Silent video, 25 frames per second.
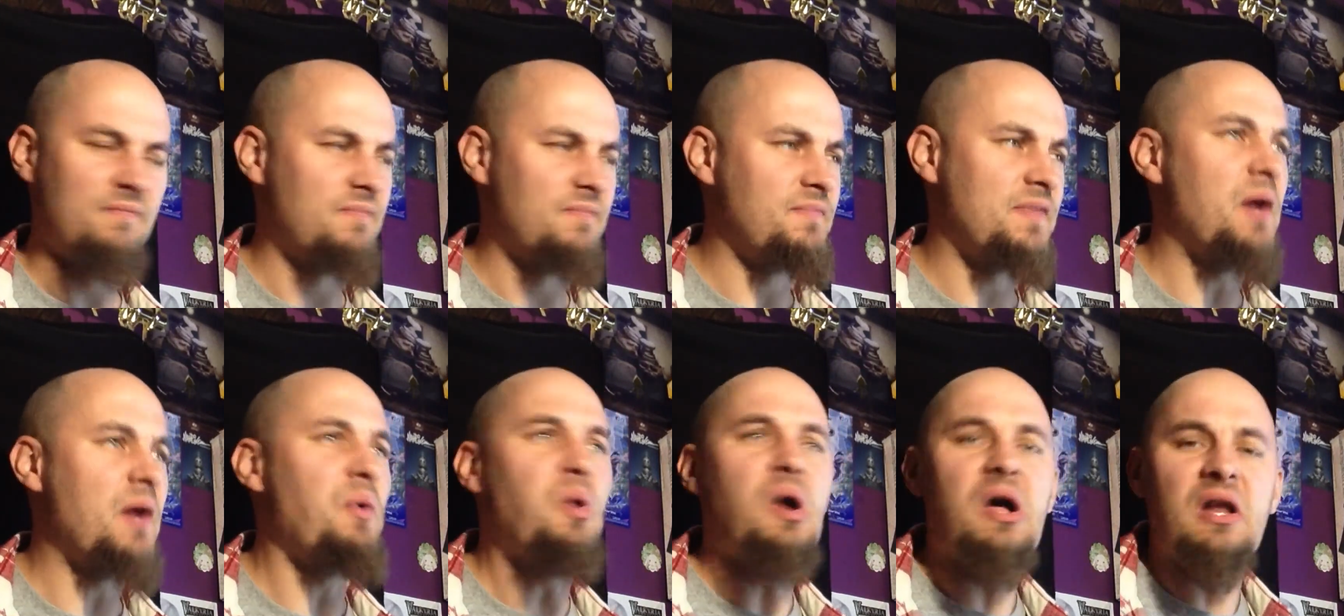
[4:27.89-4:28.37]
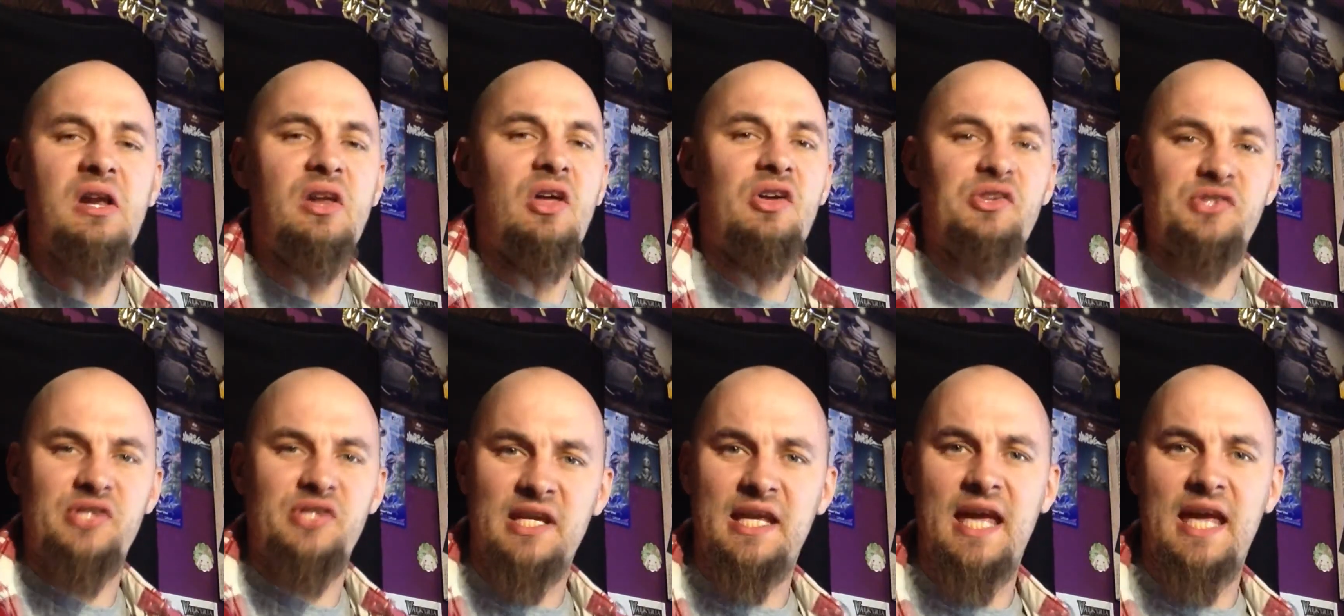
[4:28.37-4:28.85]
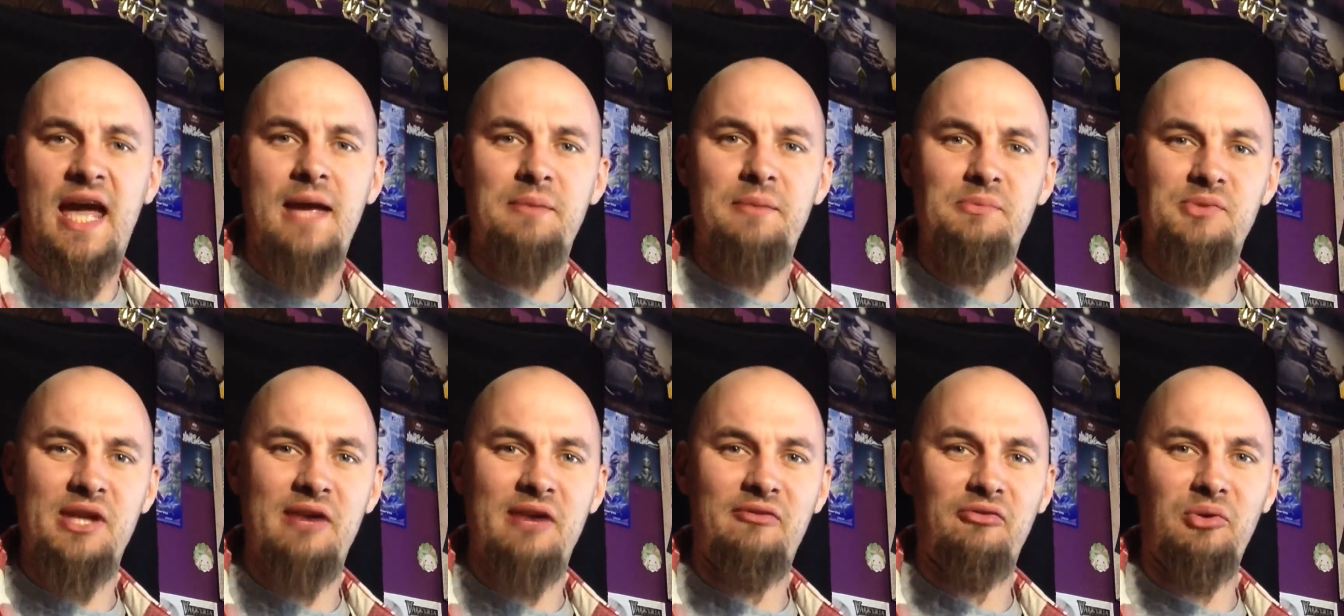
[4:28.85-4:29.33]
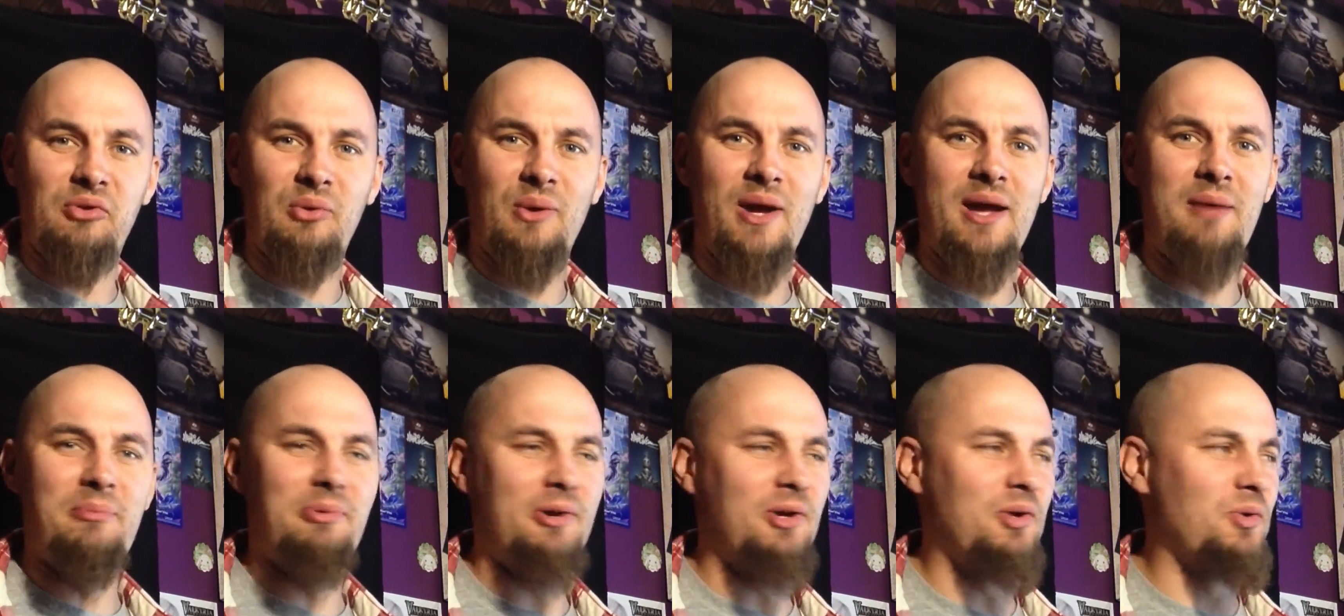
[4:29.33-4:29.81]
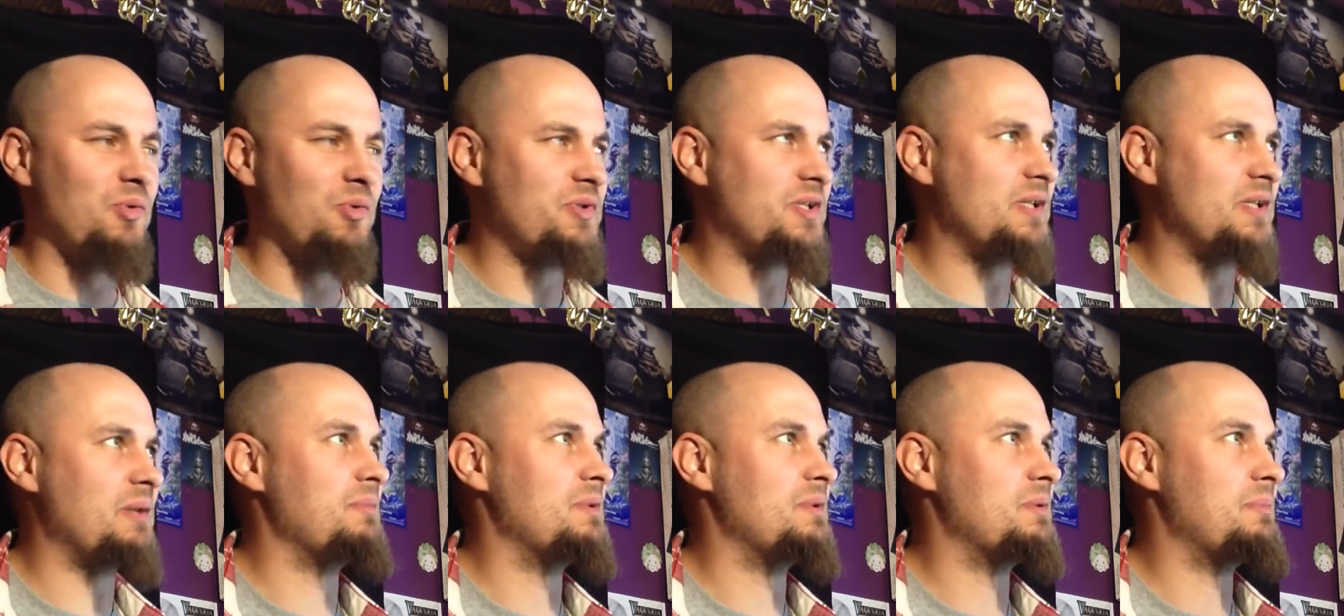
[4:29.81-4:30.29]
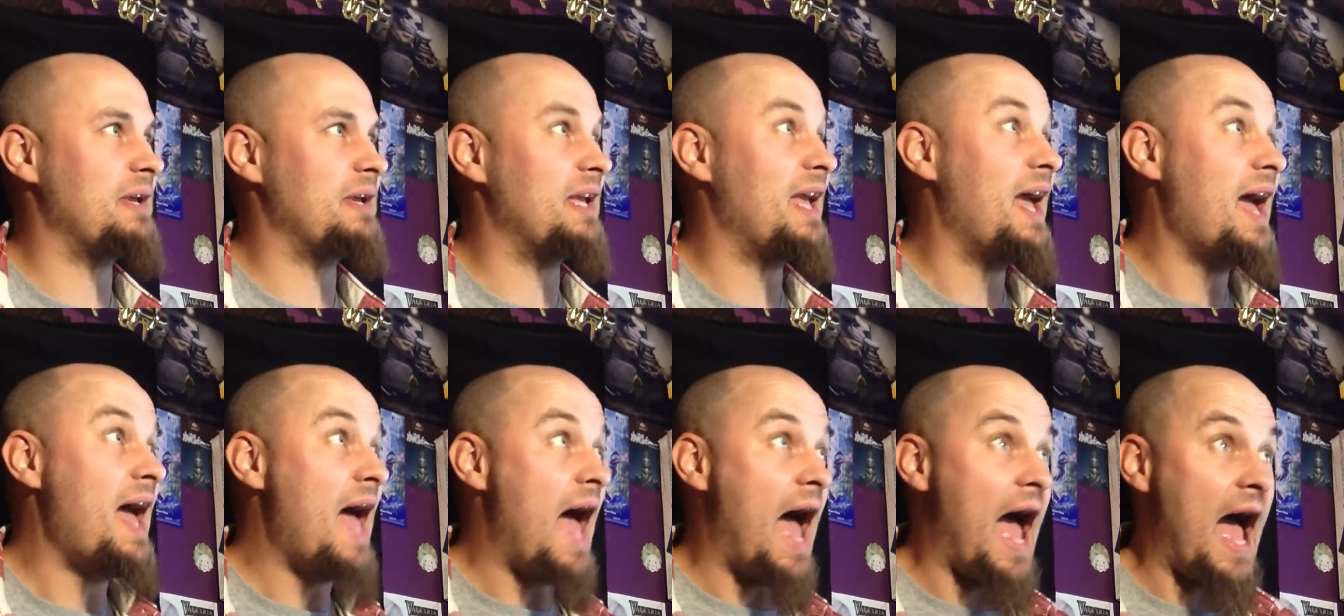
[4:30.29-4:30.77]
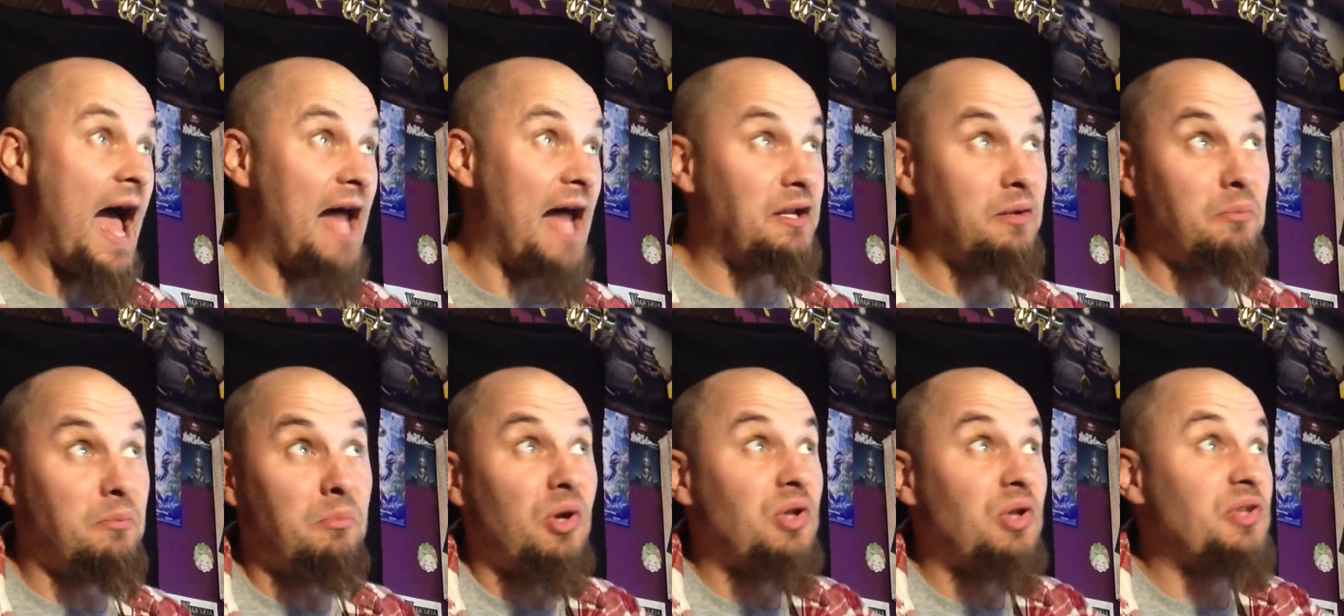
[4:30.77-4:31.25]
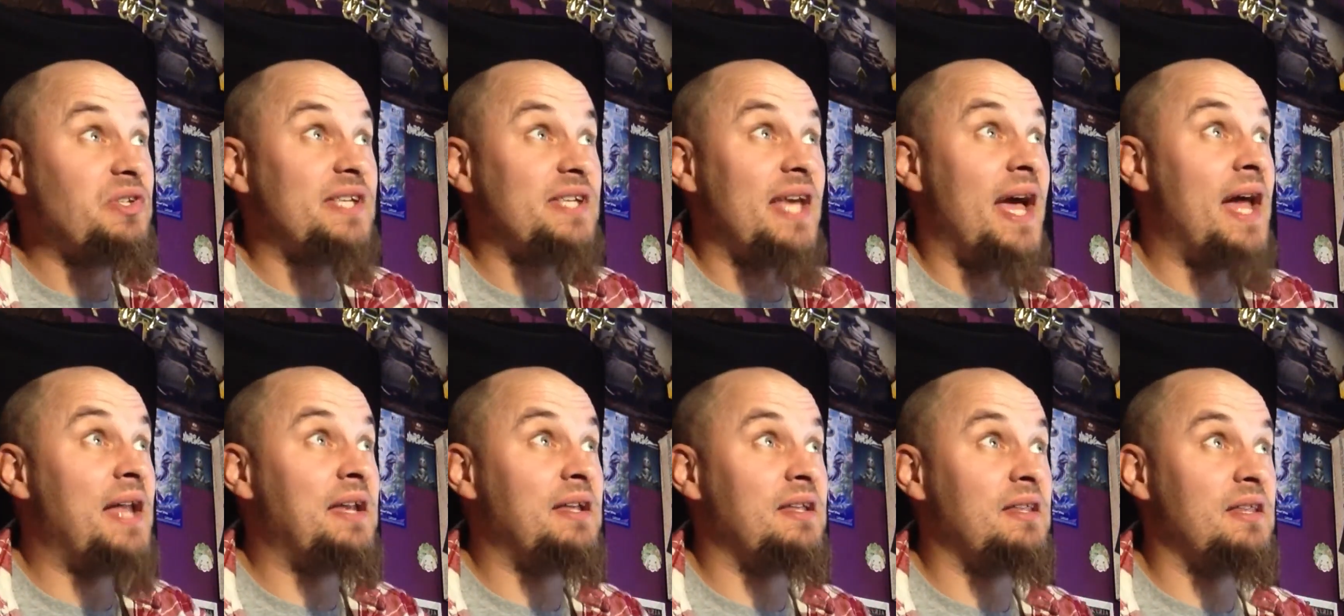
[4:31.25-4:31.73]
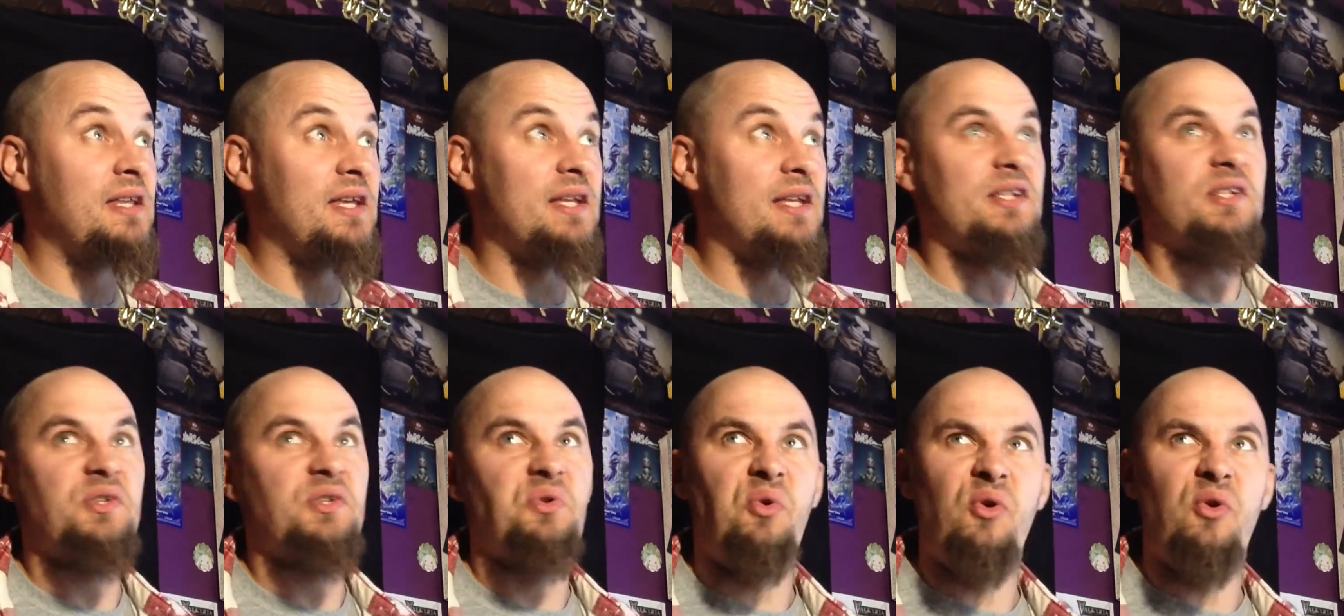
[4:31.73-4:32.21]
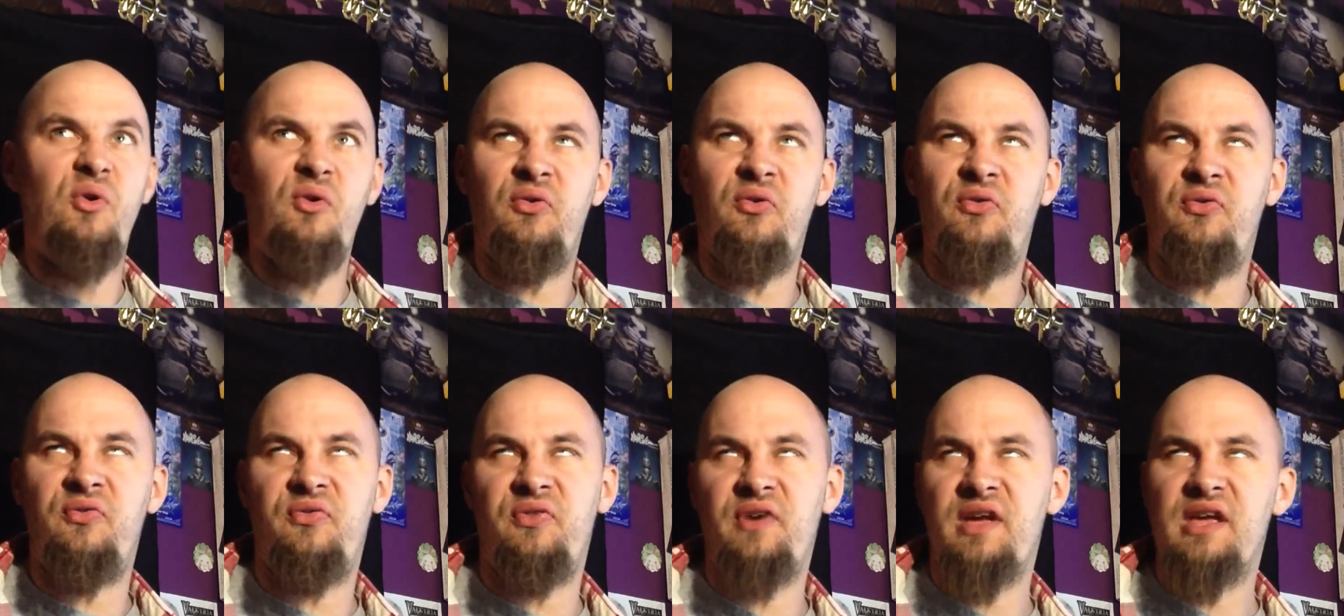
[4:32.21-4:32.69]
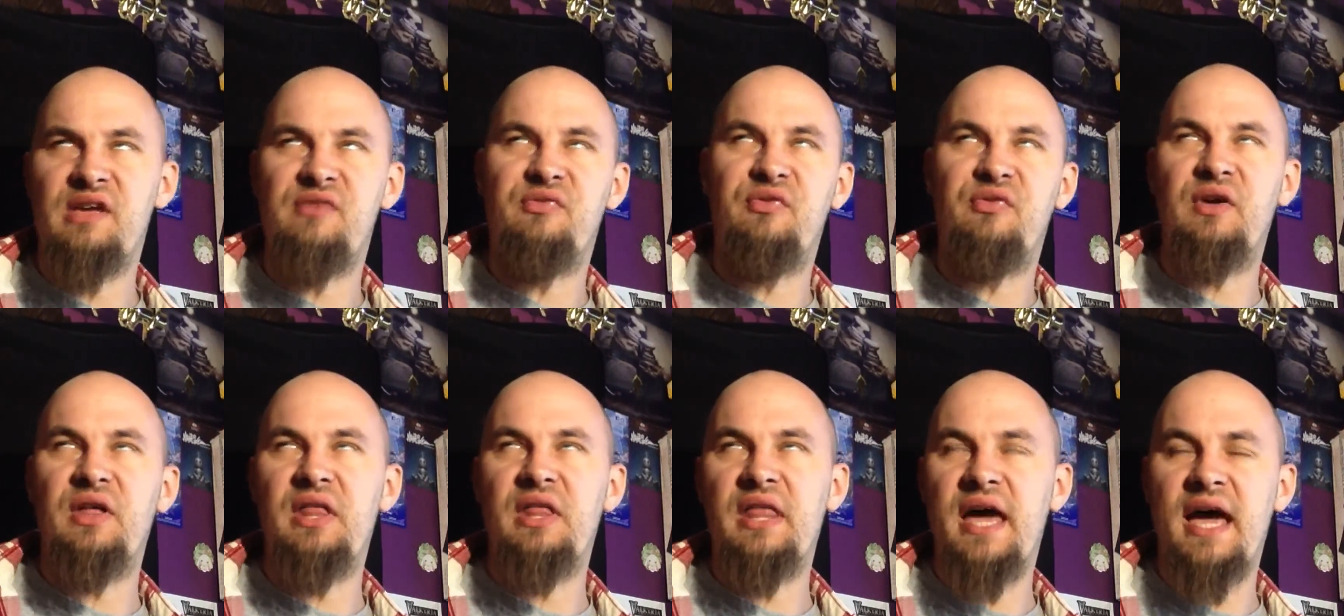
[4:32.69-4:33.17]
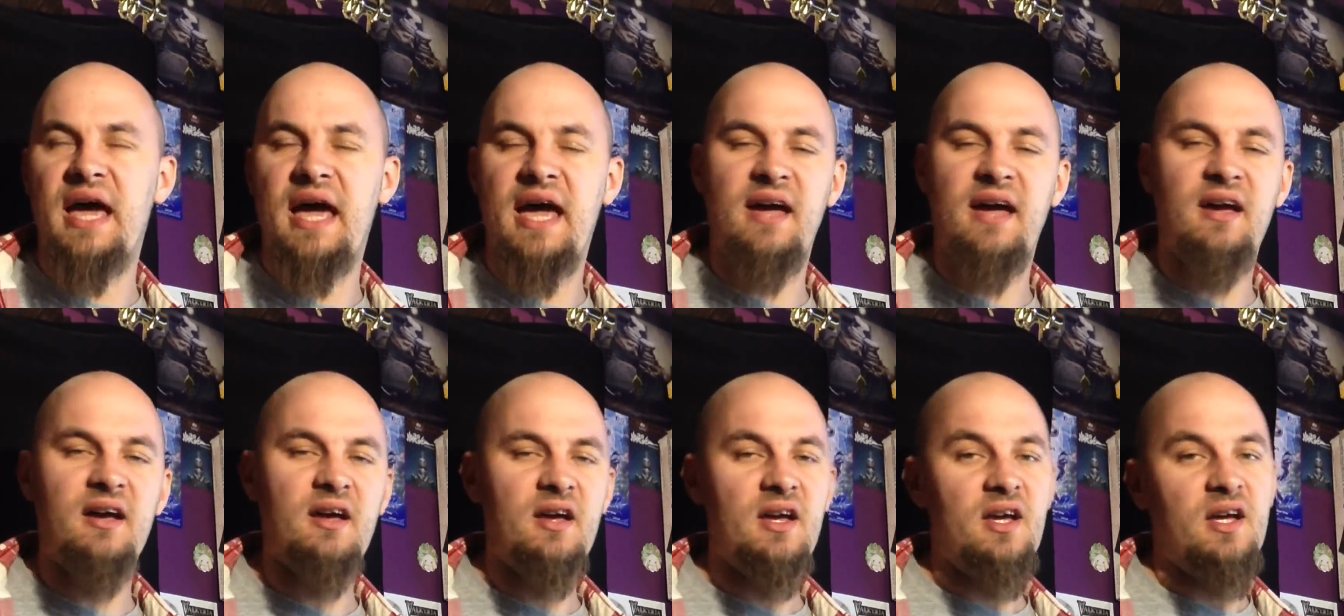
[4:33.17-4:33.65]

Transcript: There were lots of games everywhere, but it all seemed to be Hannah Montana this or FIFA that.